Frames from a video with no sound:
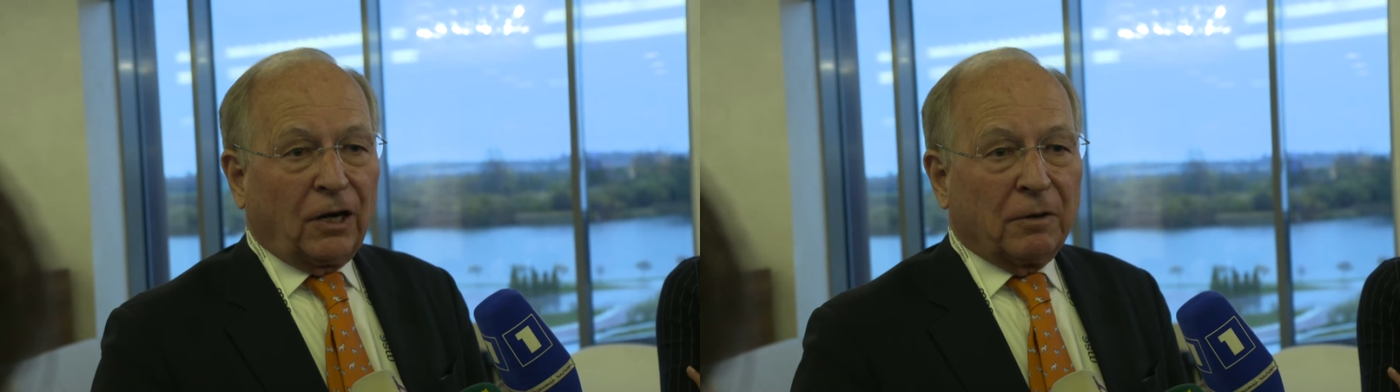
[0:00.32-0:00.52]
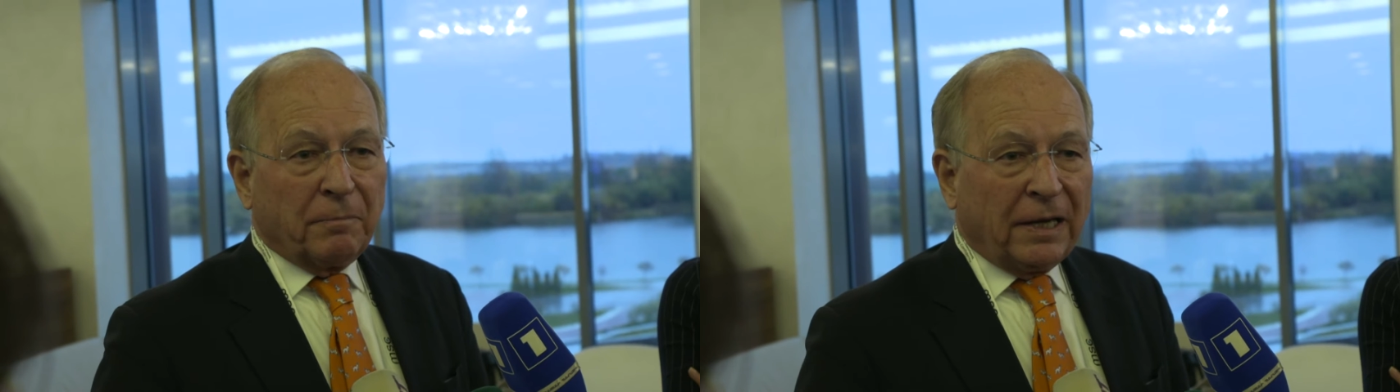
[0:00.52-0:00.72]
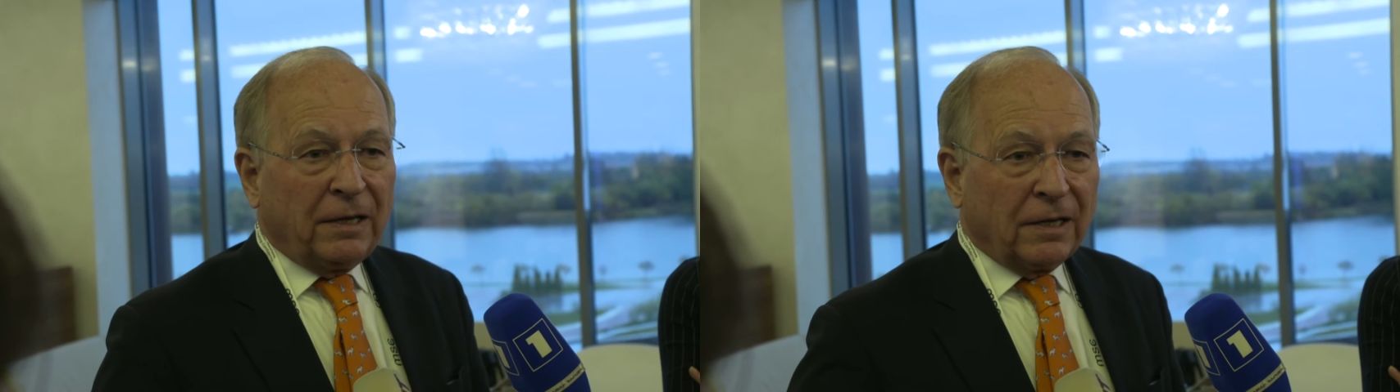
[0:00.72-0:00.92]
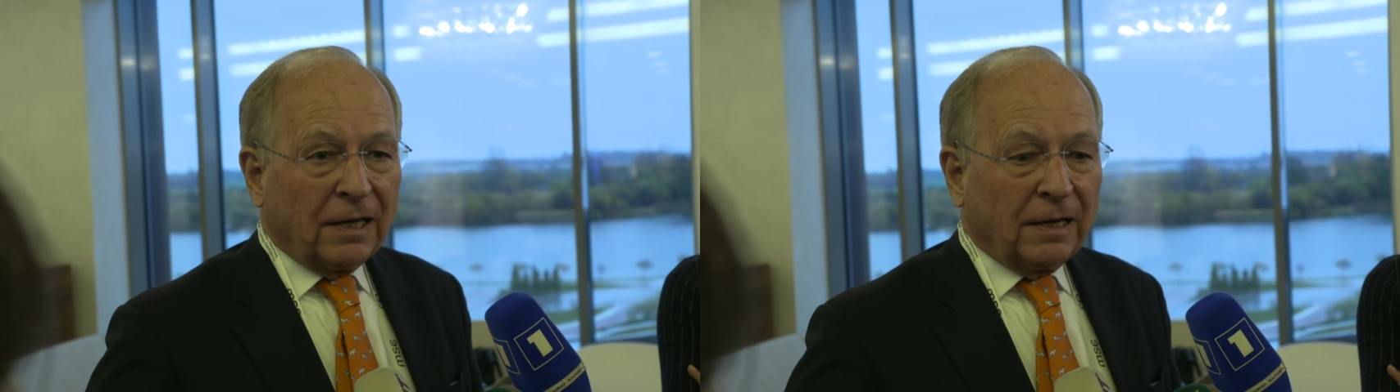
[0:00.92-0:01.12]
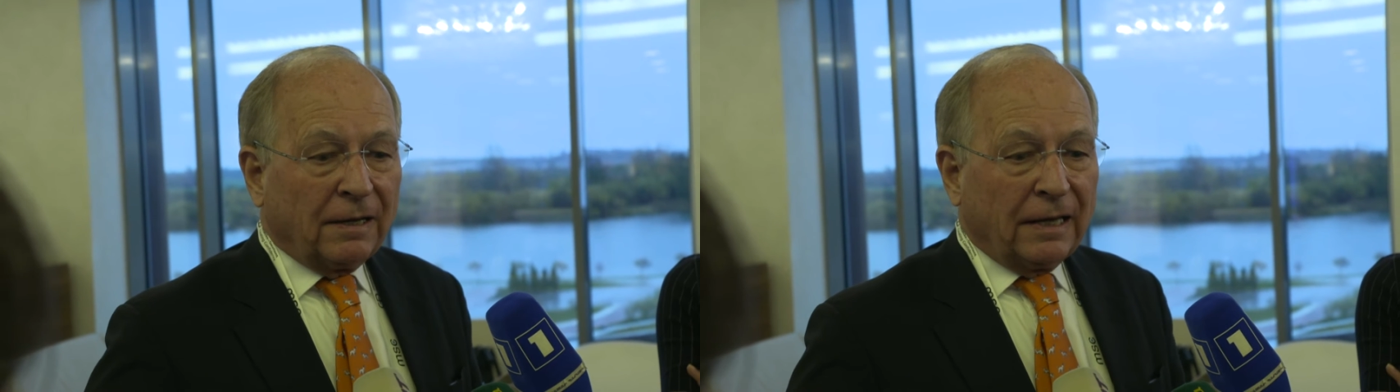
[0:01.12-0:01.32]

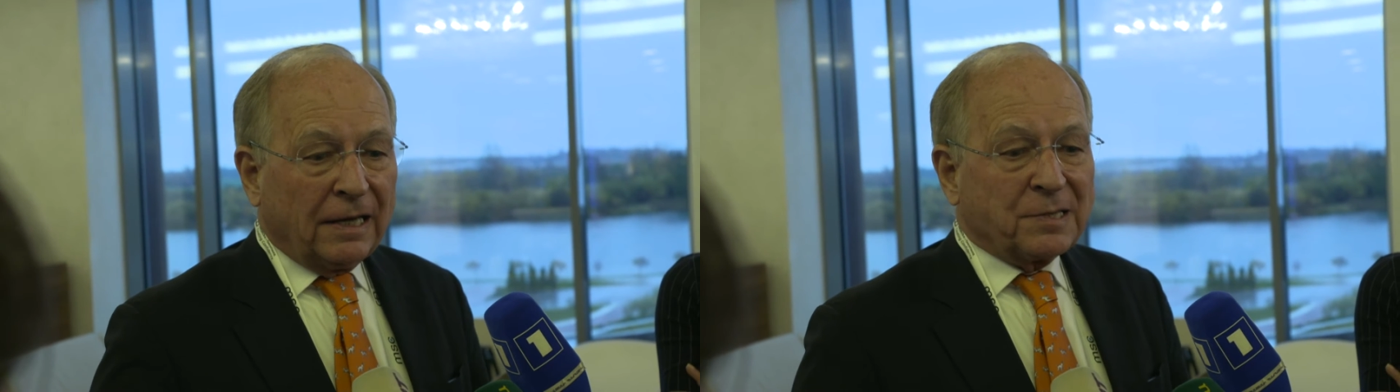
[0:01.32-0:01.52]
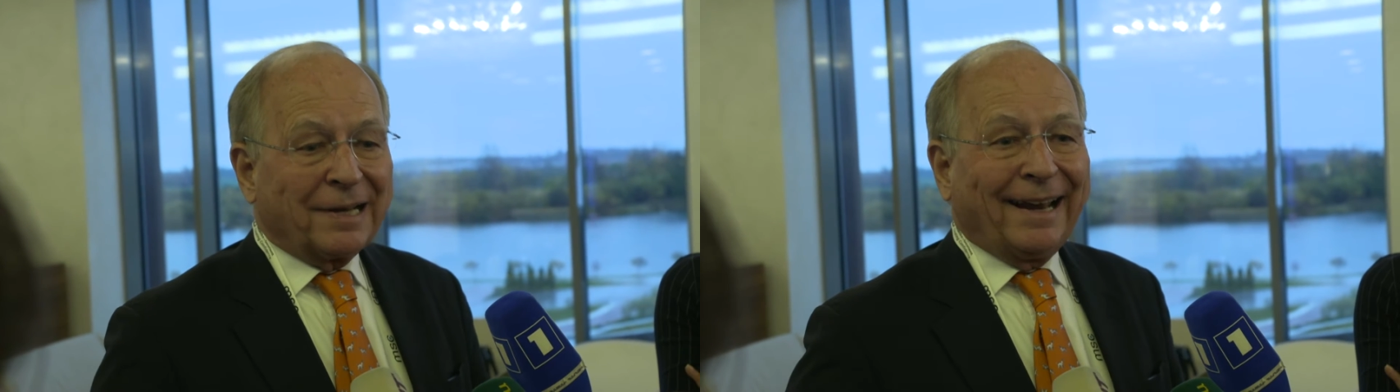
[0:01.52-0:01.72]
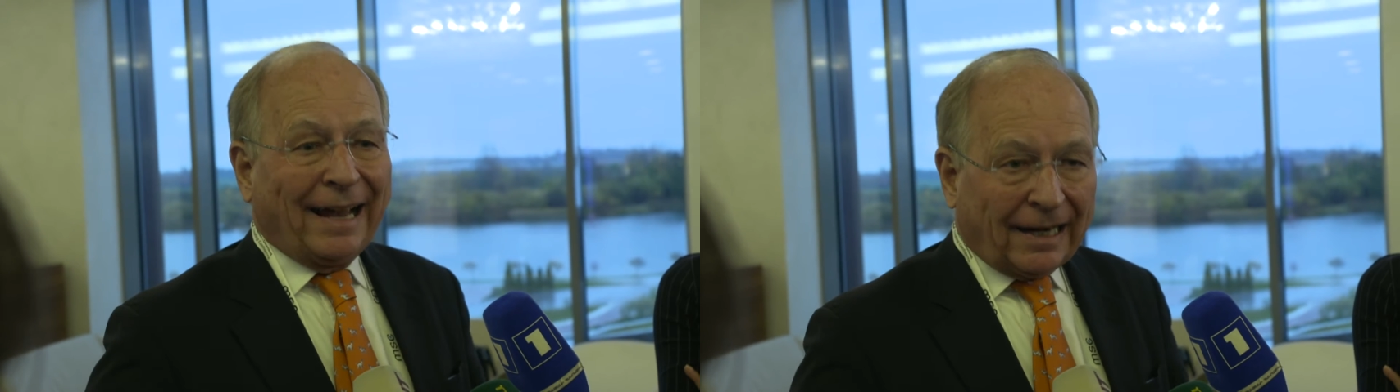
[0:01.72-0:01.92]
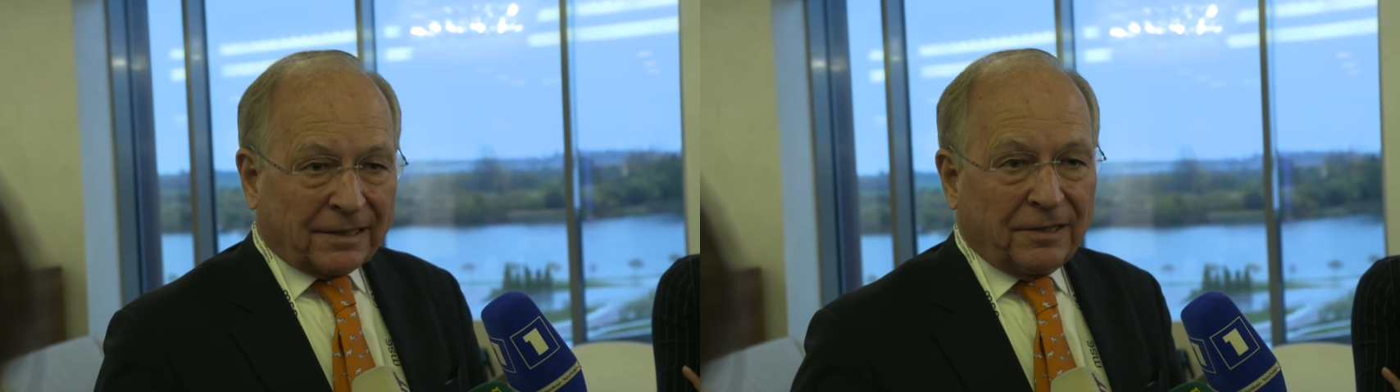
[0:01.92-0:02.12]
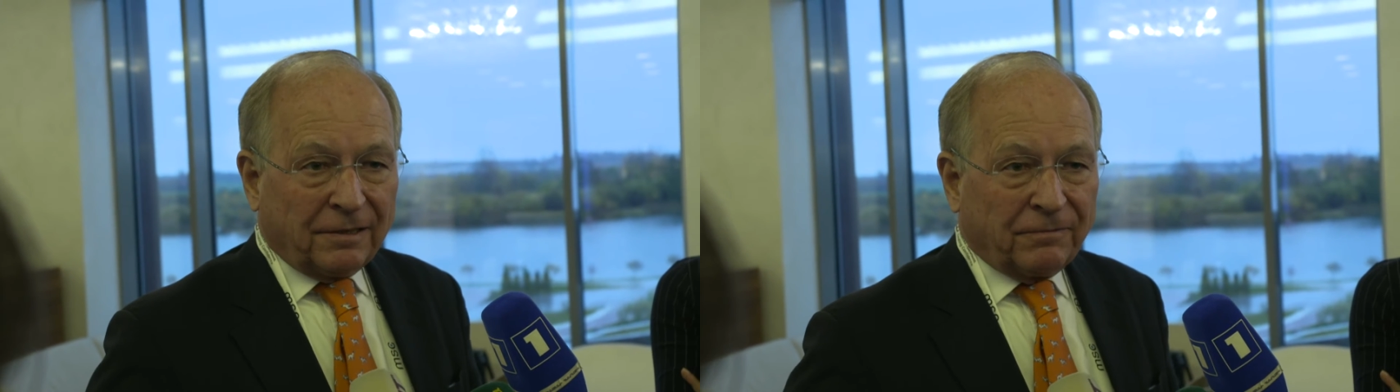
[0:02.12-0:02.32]
Armenia is an
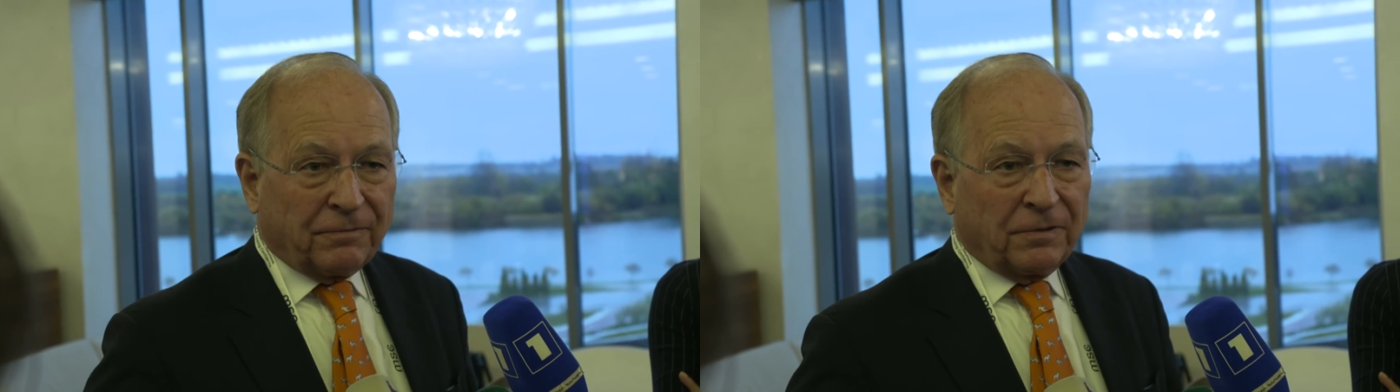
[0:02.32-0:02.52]
active